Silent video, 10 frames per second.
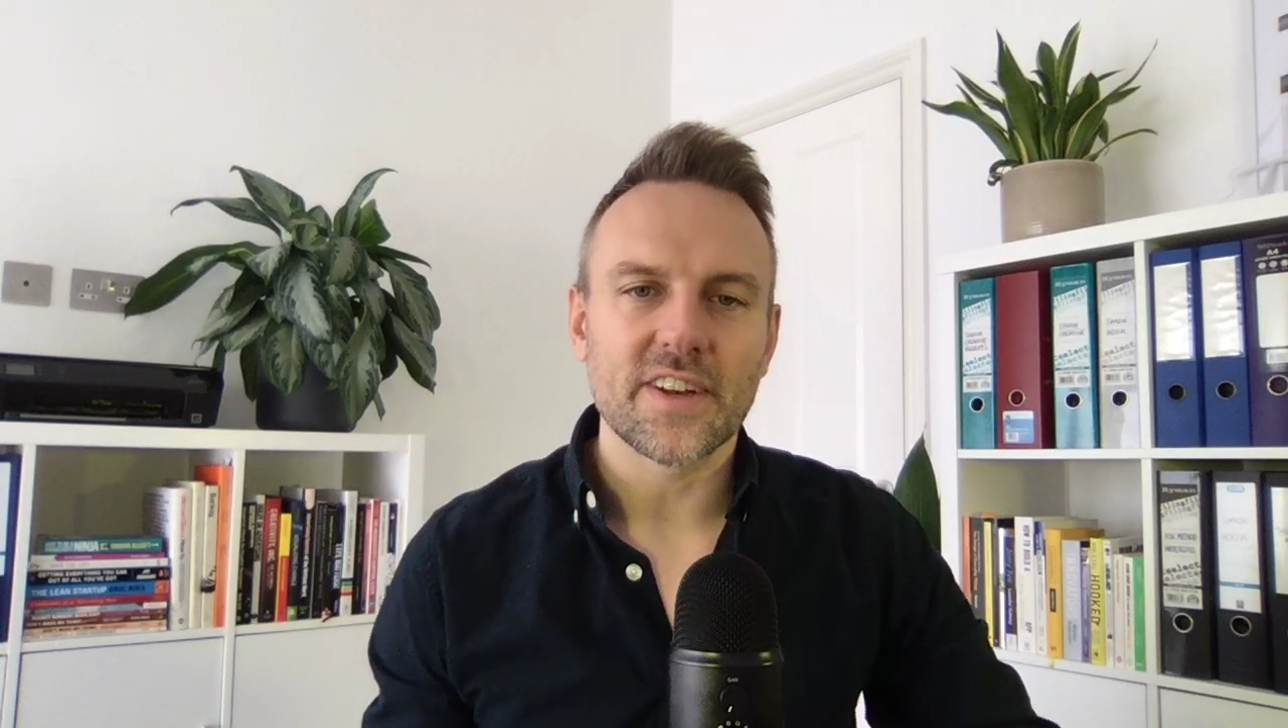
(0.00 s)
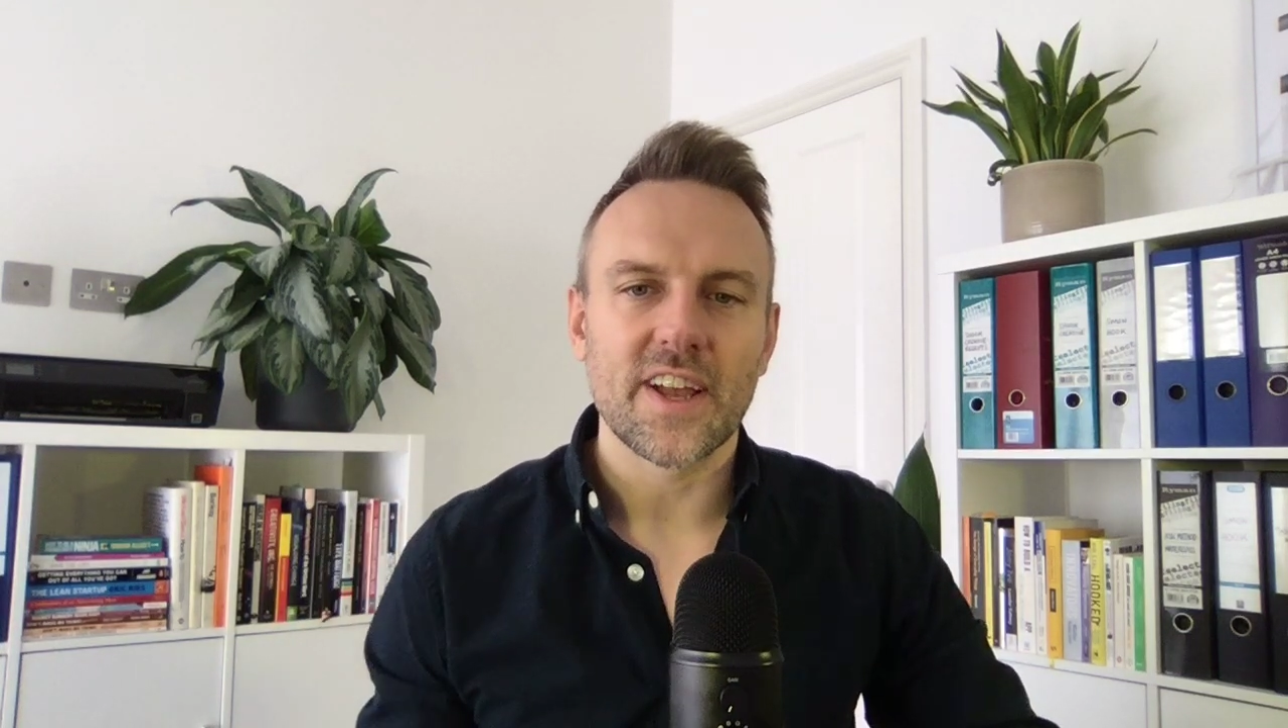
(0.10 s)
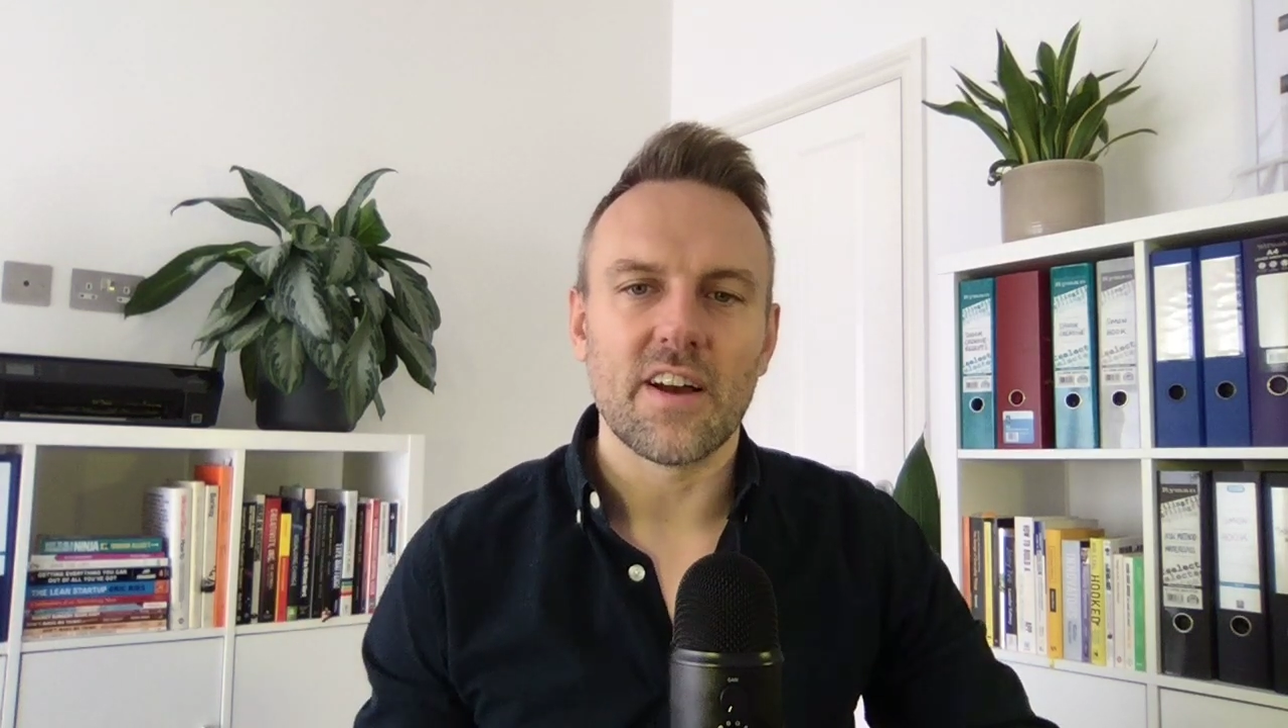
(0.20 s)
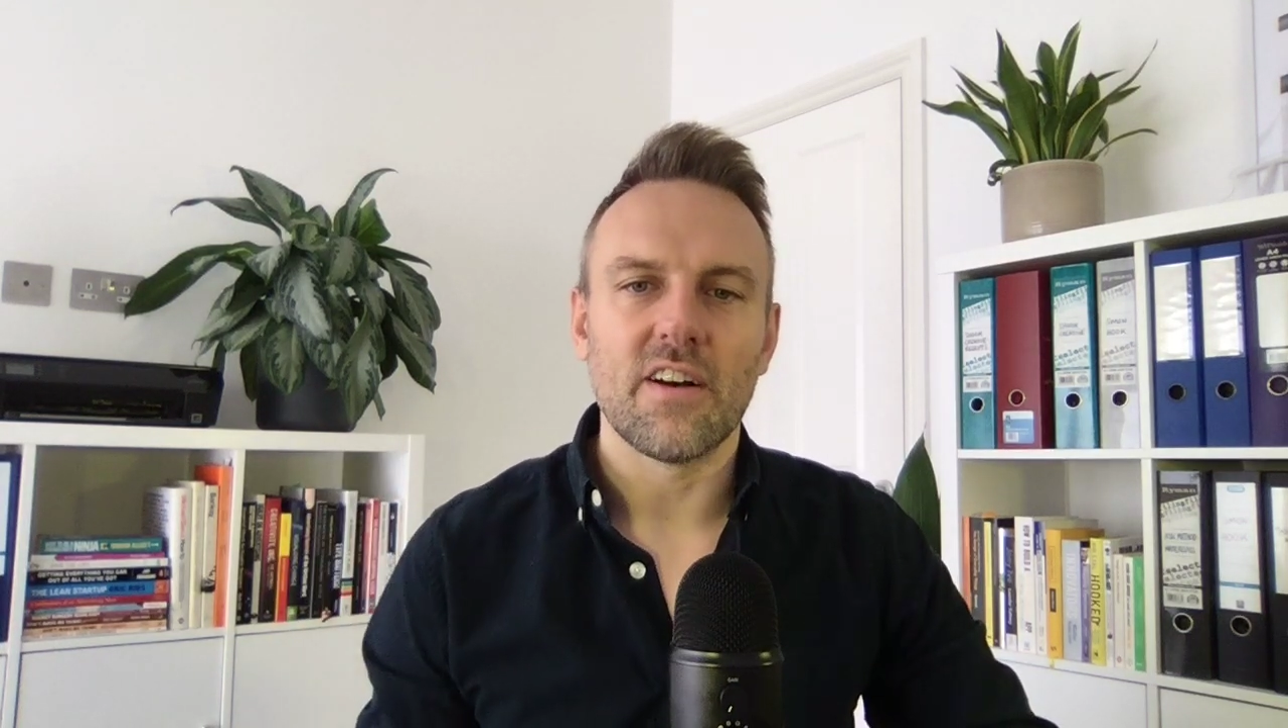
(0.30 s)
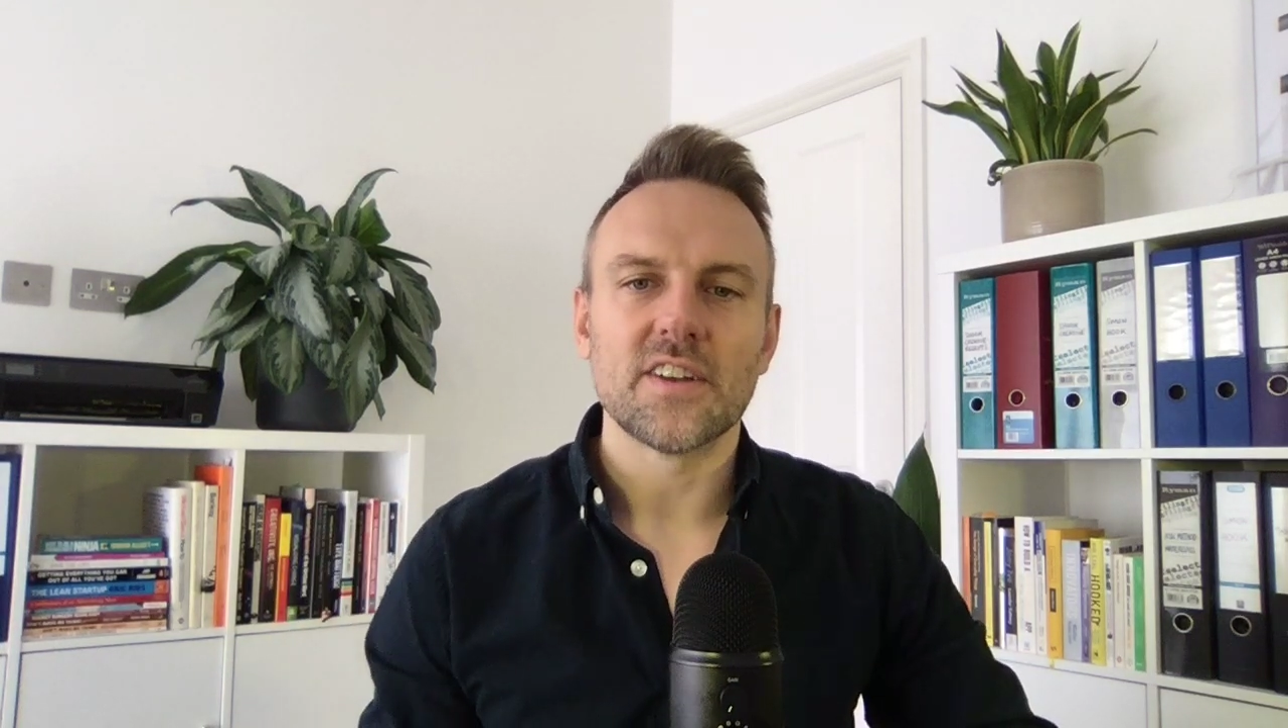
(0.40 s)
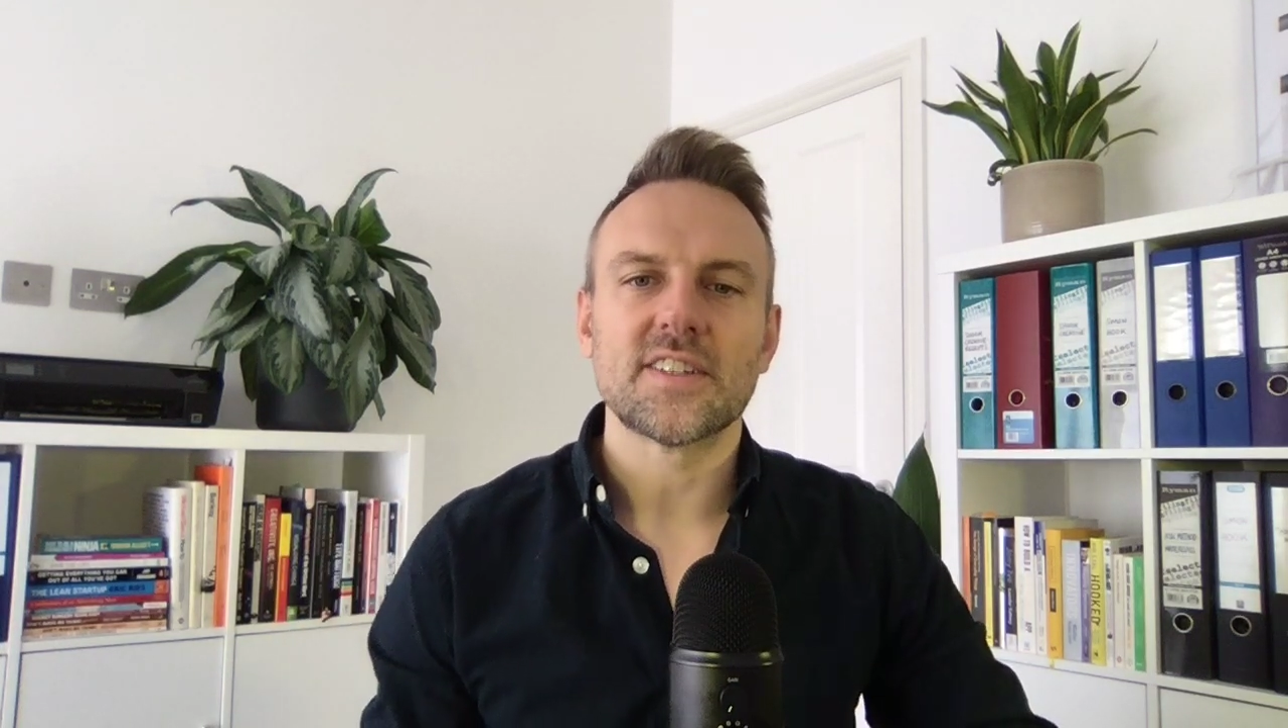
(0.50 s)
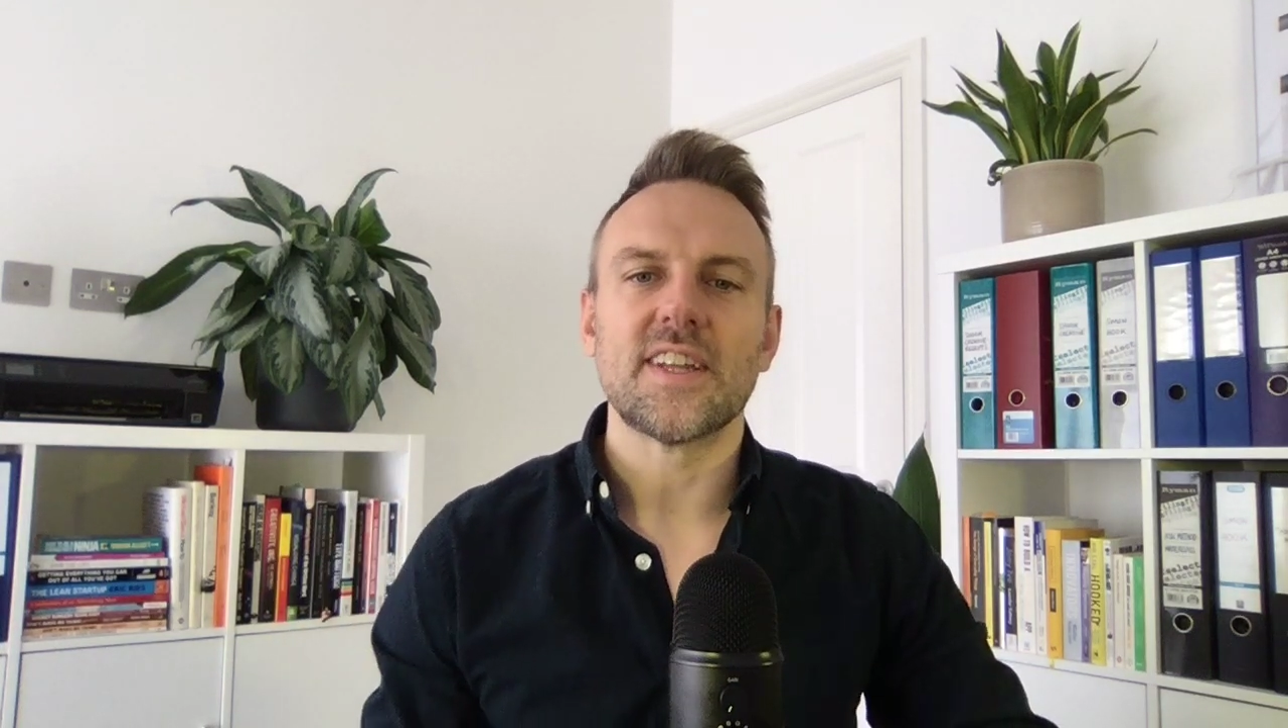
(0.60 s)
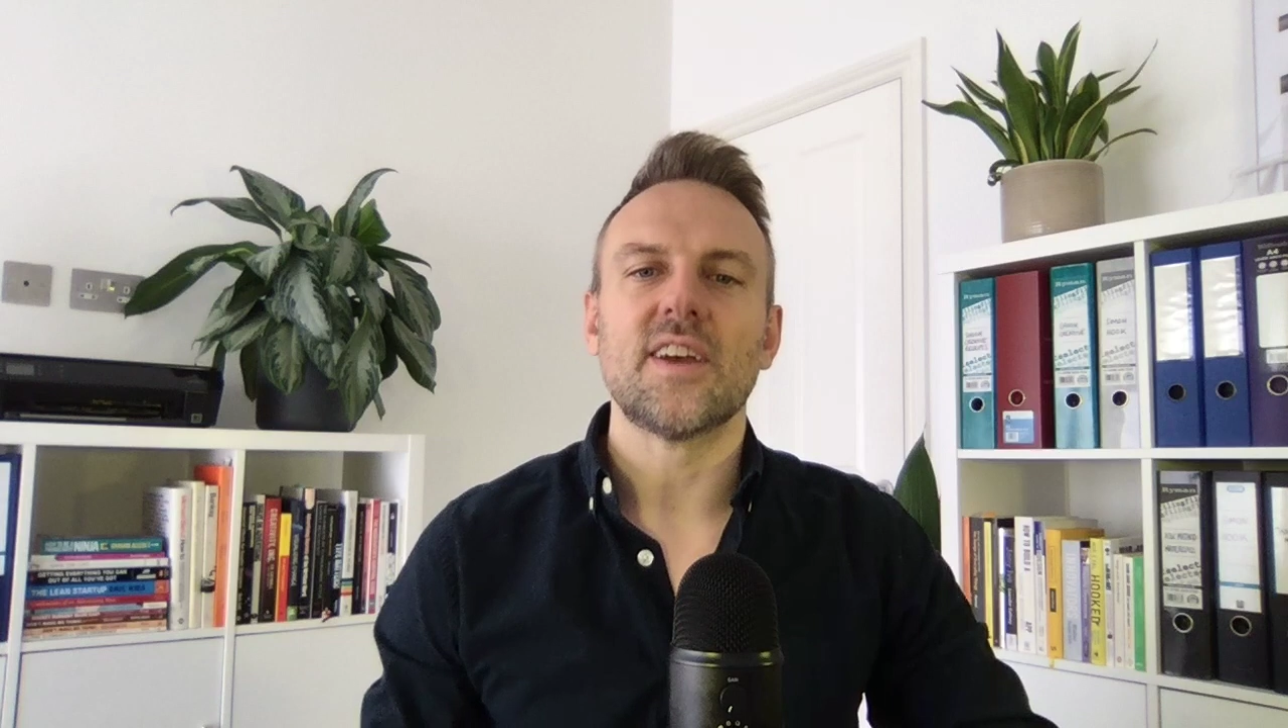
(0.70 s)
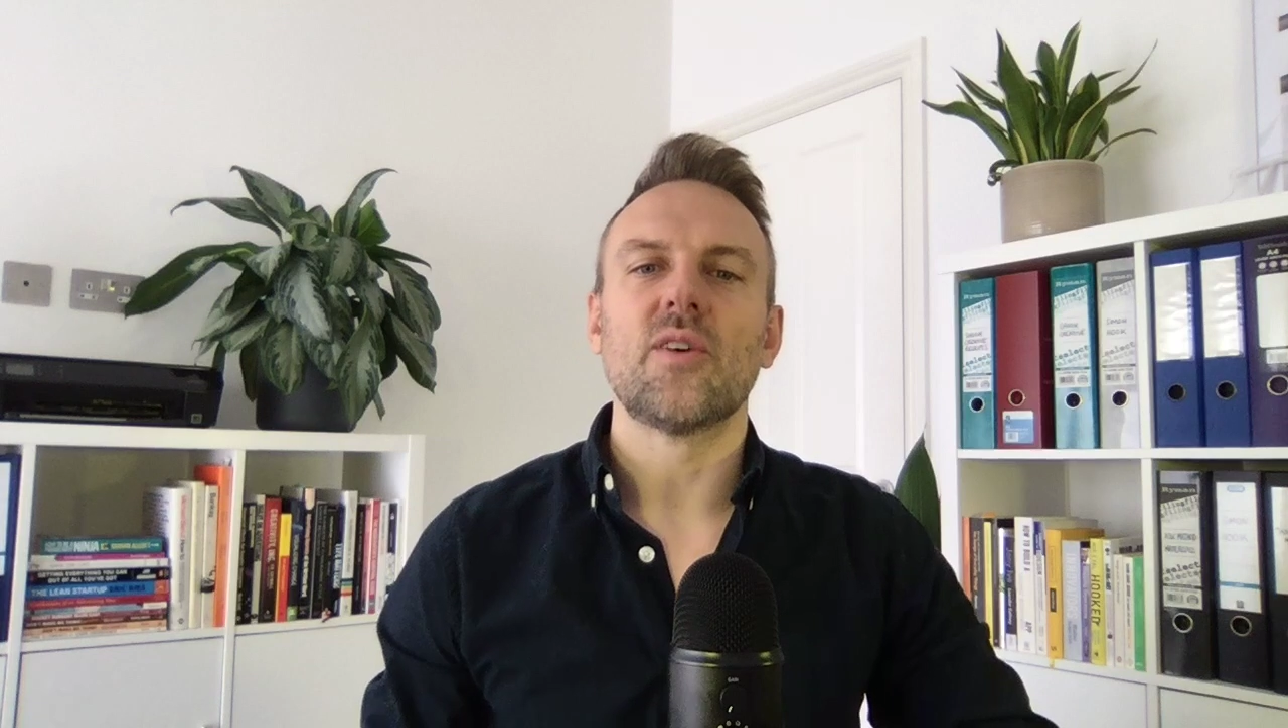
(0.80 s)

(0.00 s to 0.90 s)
get asked,